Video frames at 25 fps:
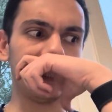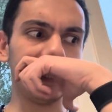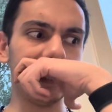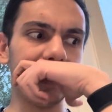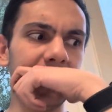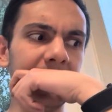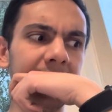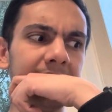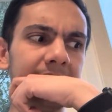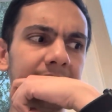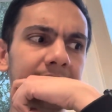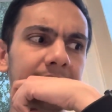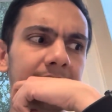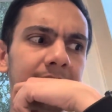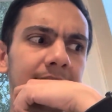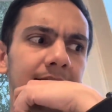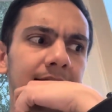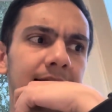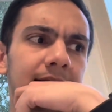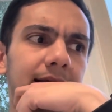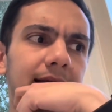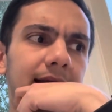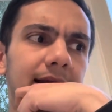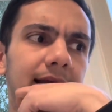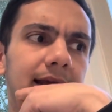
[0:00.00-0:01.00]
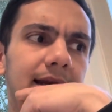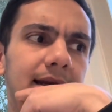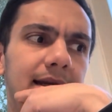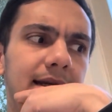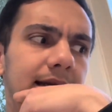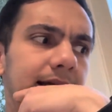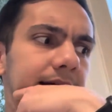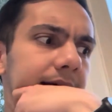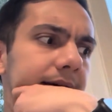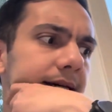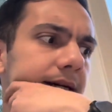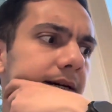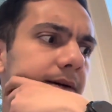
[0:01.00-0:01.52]
And in
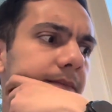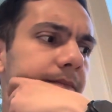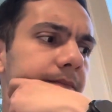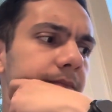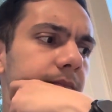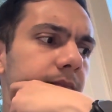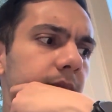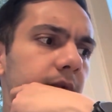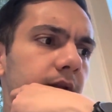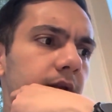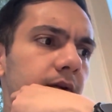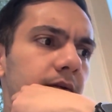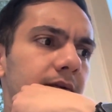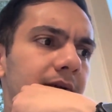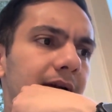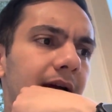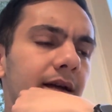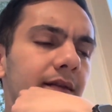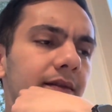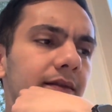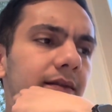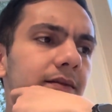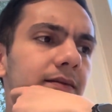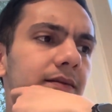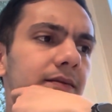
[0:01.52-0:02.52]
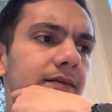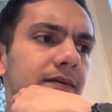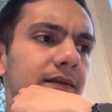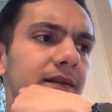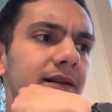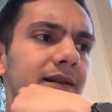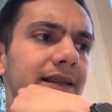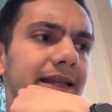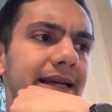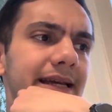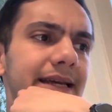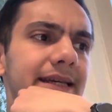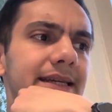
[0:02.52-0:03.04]
around the
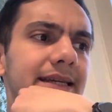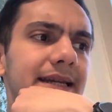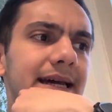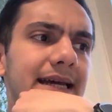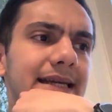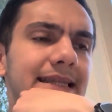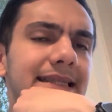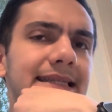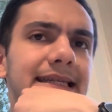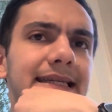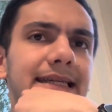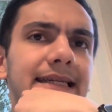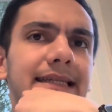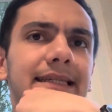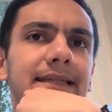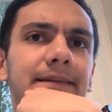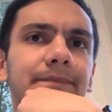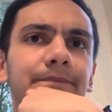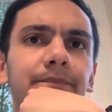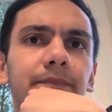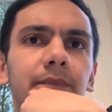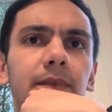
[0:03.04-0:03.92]
late 90s,